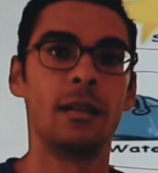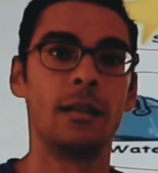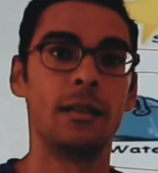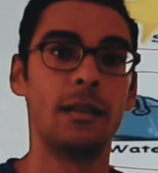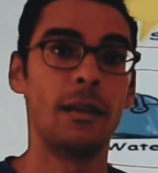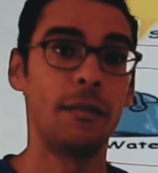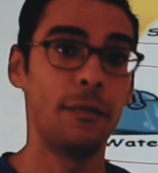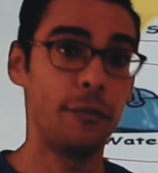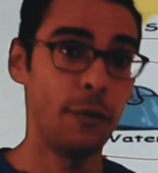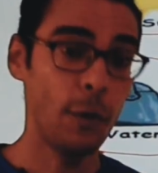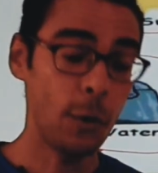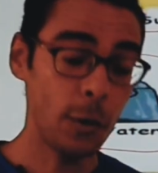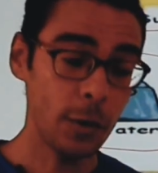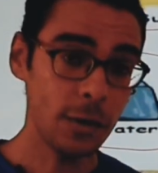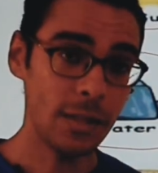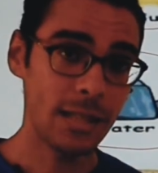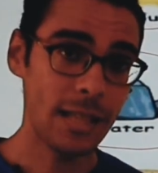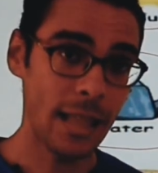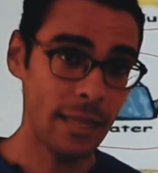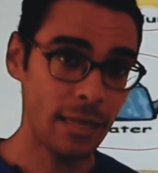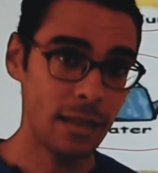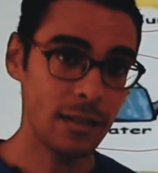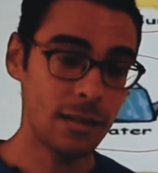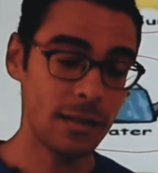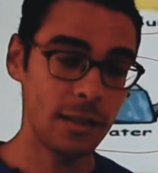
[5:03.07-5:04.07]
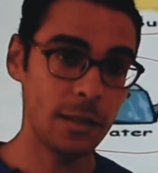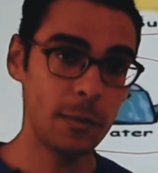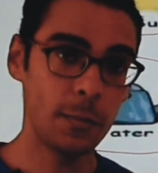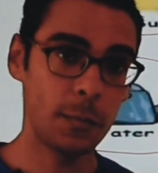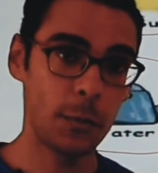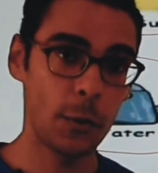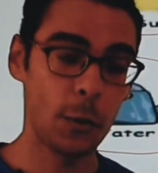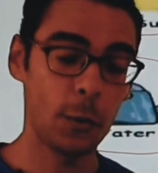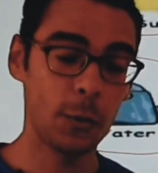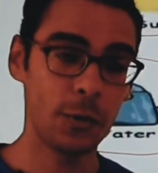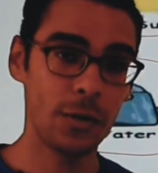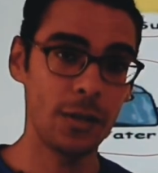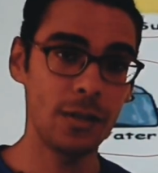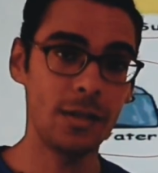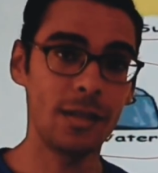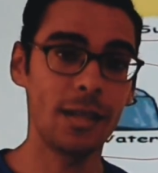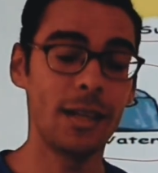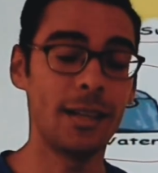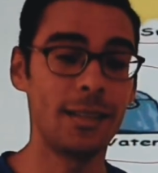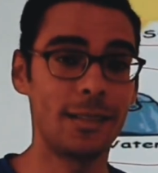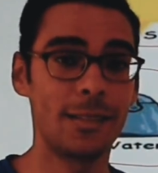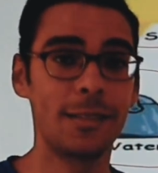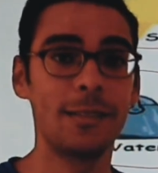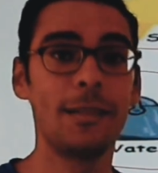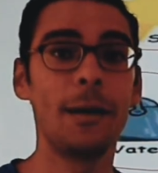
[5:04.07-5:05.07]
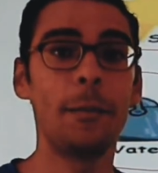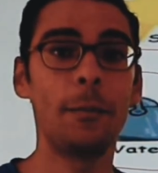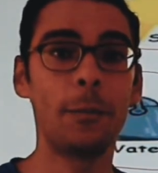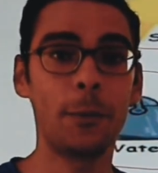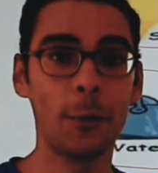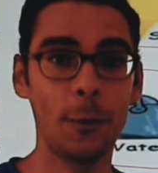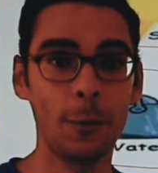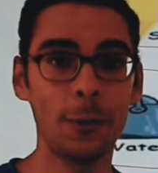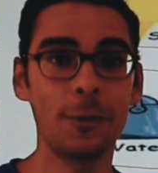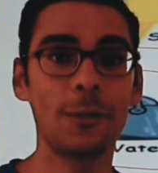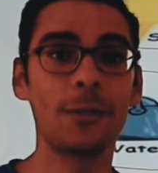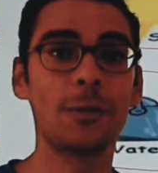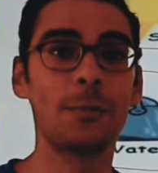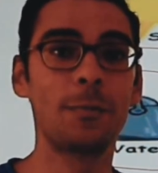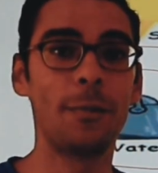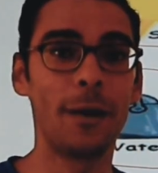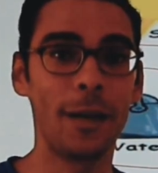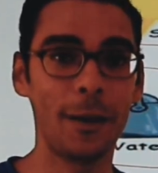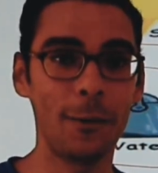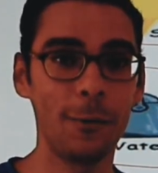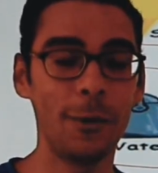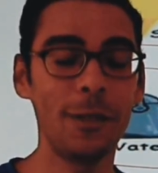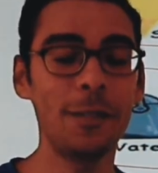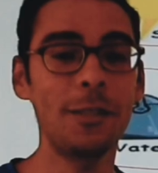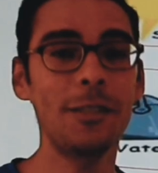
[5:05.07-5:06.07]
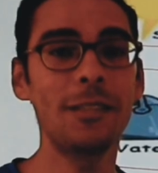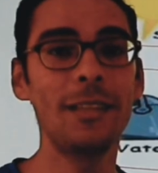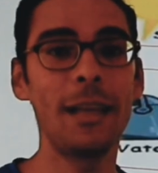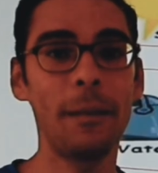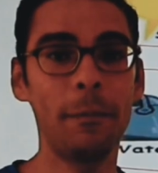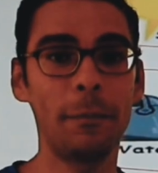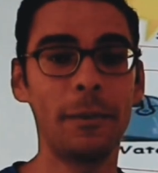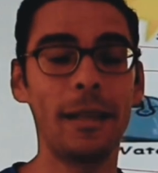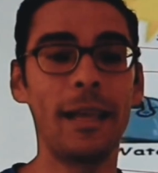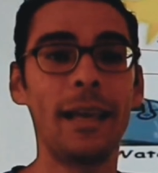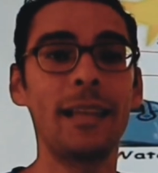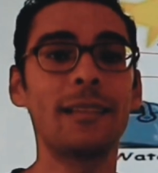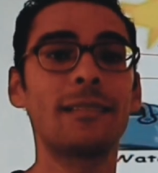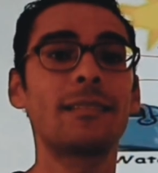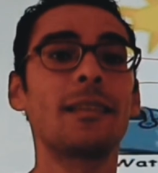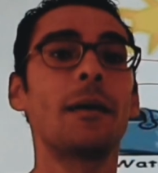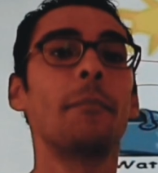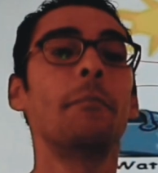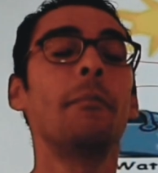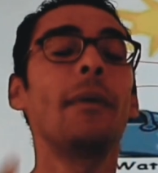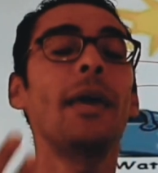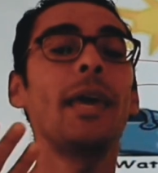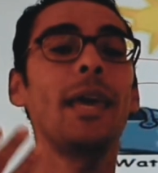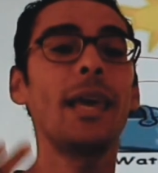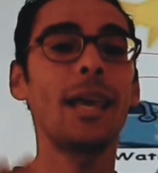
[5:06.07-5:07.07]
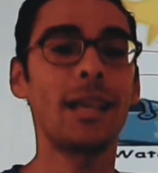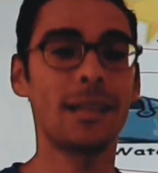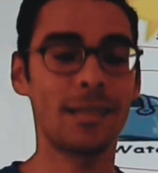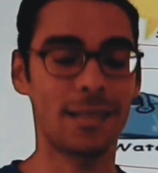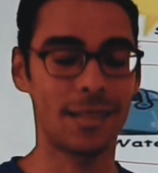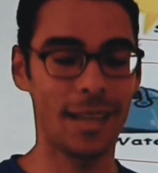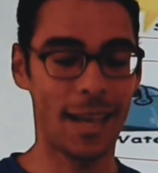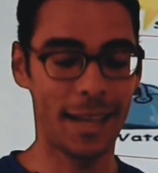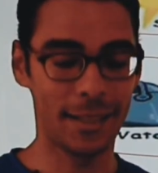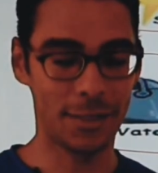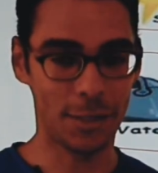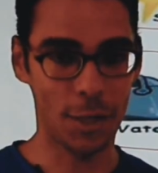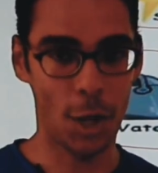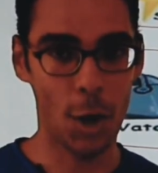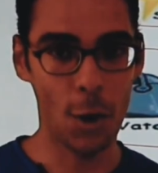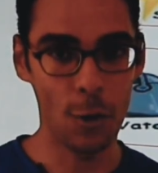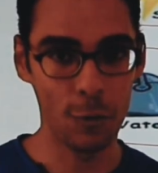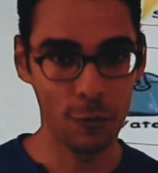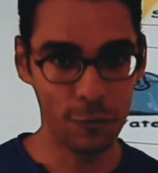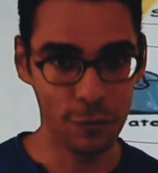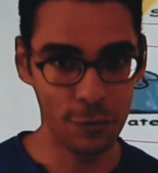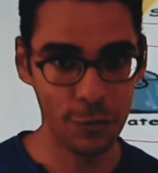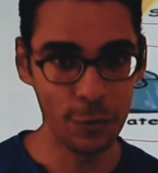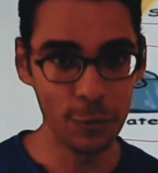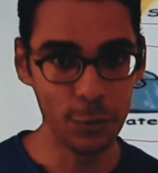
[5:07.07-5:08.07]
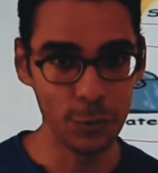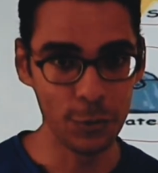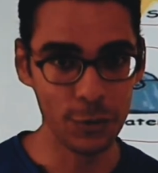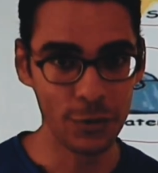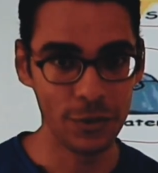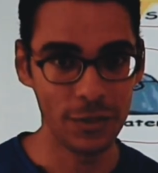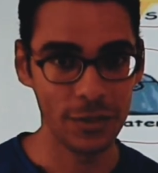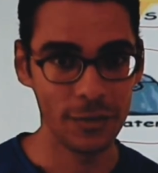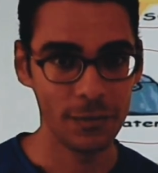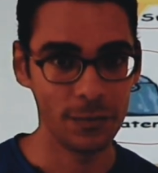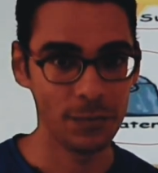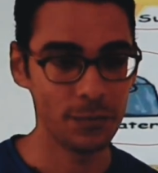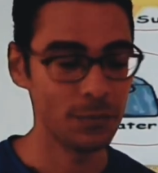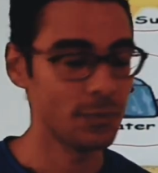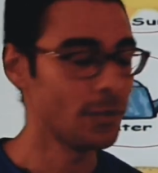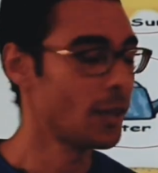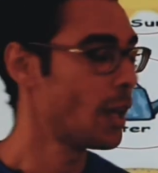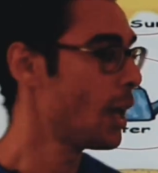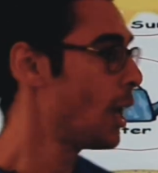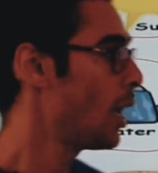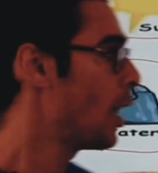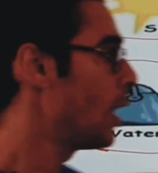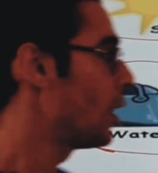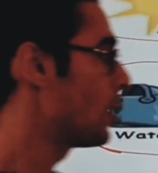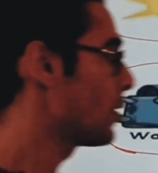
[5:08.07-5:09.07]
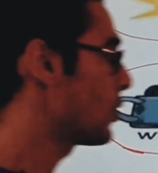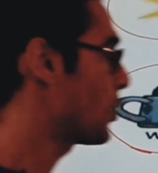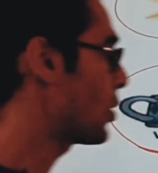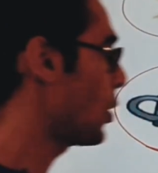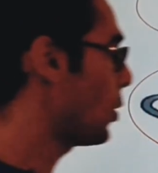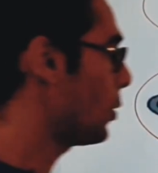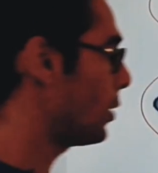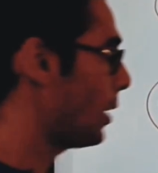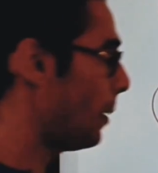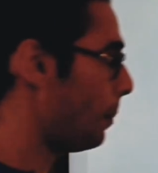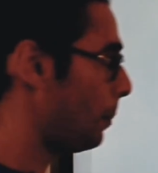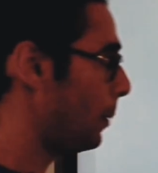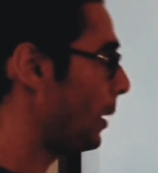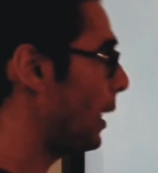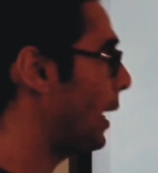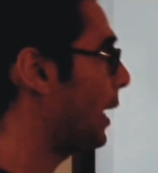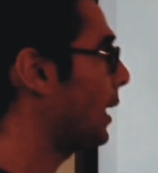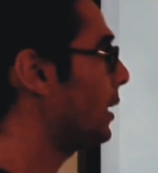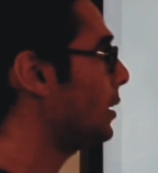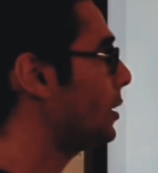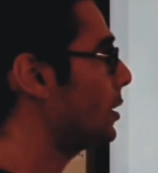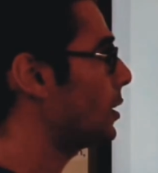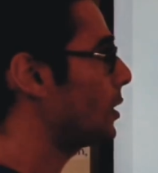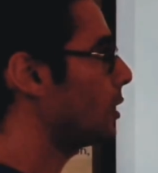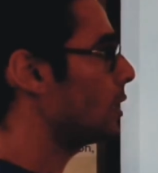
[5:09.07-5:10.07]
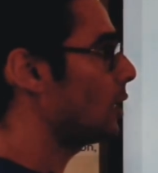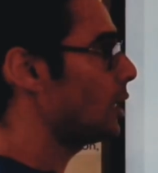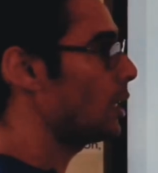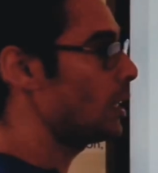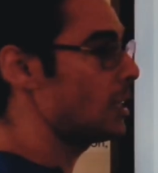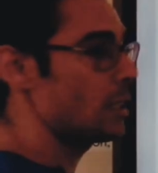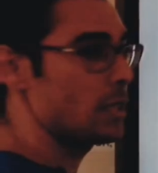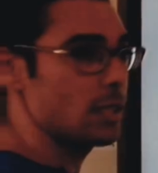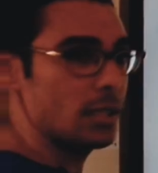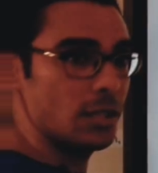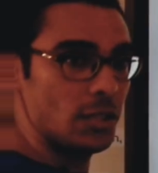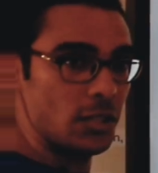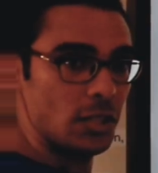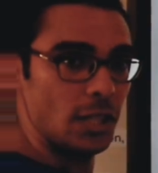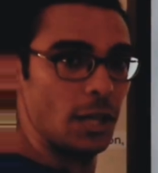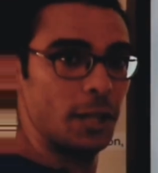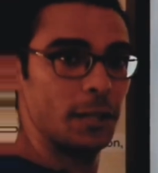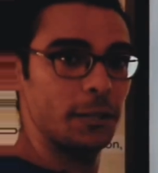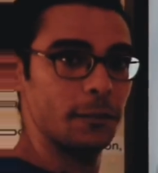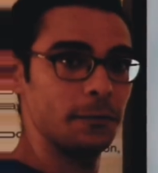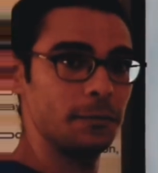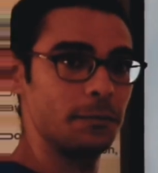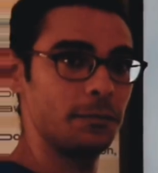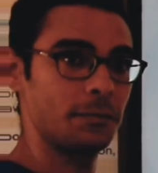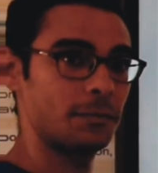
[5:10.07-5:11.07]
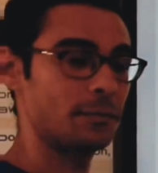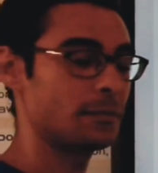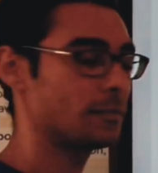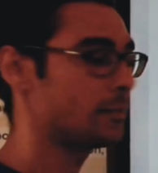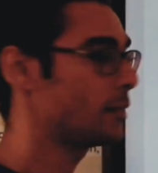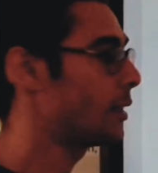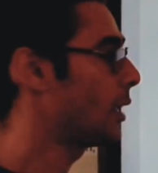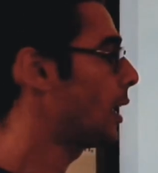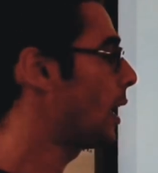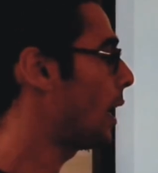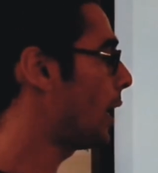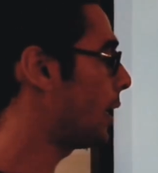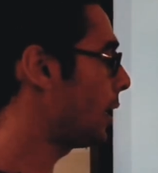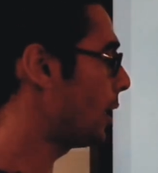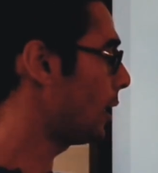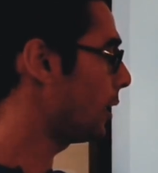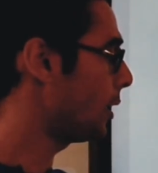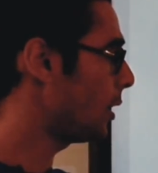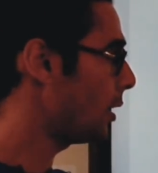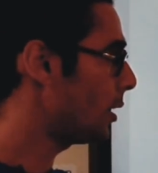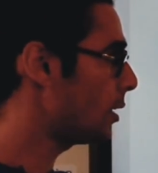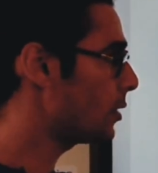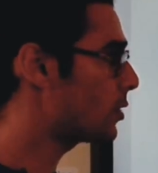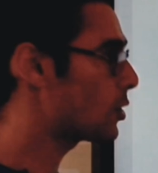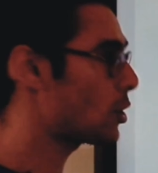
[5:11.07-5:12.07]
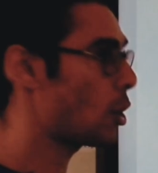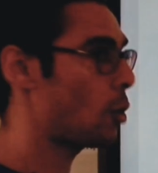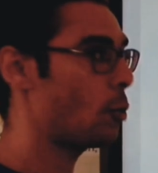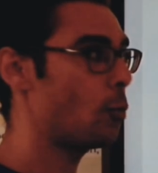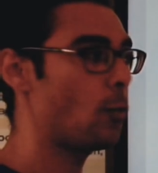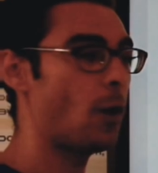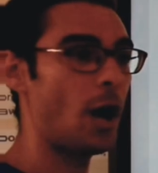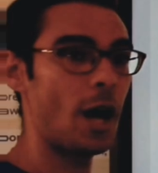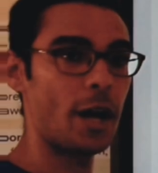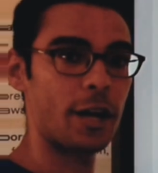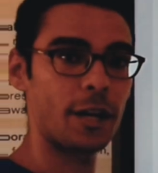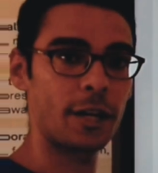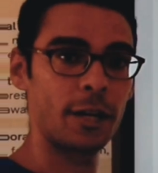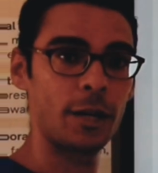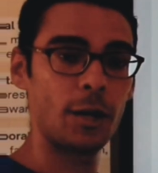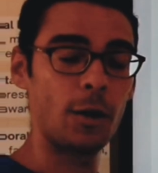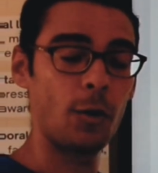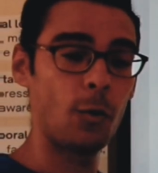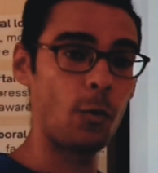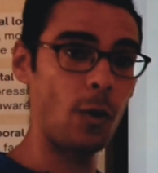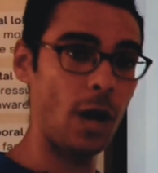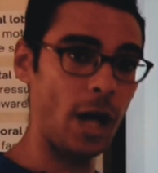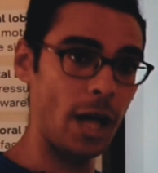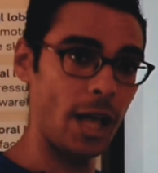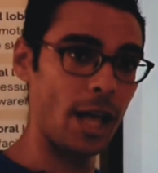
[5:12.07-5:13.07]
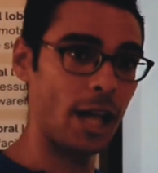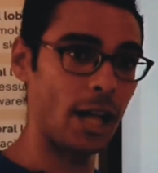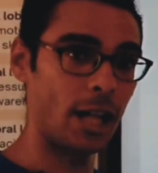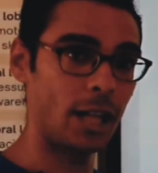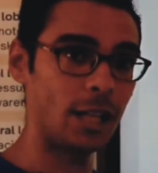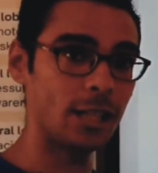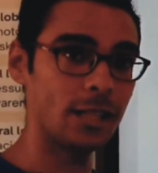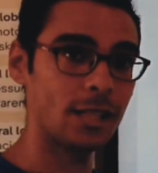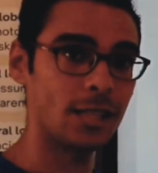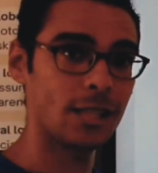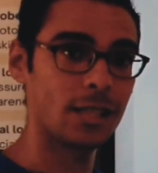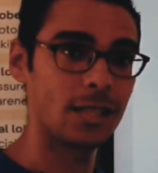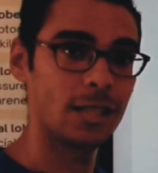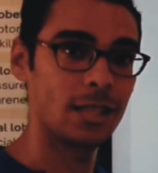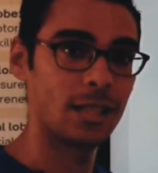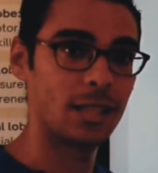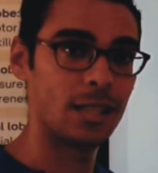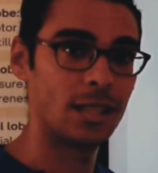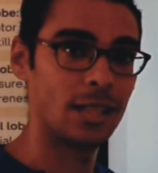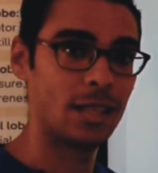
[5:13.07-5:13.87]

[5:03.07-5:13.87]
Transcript: The photosynthesis process, it's the process by which the plant makes its own food. So the plant needs sun and it needs water. What else?